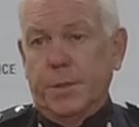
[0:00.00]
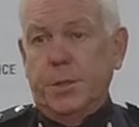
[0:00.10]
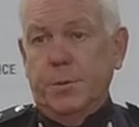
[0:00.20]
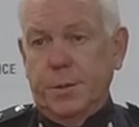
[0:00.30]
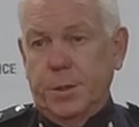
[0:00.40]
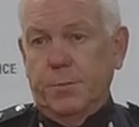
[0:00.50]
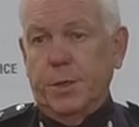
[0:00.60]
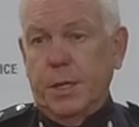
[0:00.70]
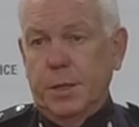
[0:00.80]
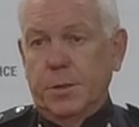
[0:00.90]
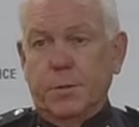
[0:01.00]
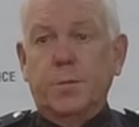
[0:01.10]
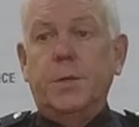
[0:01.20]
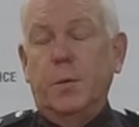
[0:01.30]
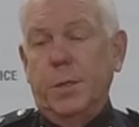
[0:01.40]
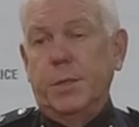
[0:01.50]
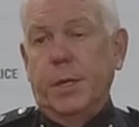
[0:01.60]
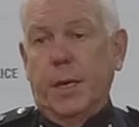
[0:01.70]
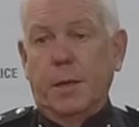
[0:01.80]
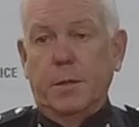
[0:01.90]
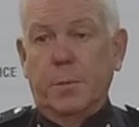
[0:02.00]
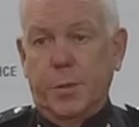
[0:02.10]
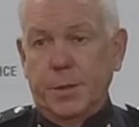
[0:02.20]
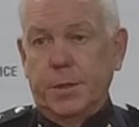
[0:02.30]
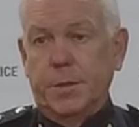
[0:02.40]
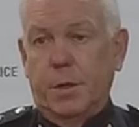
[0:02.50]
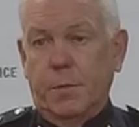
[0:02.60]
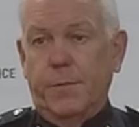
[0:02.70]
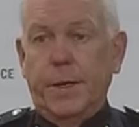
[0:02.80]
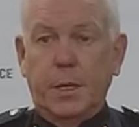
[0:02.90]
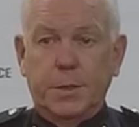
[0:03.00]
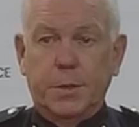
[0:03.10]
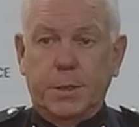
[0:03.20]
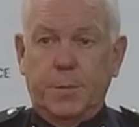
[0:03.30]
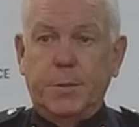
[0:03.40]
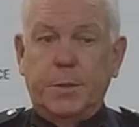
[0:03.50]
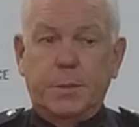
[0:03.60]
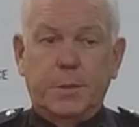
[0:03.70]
serious injury collisions also we're seeing the presence of an illicit substance.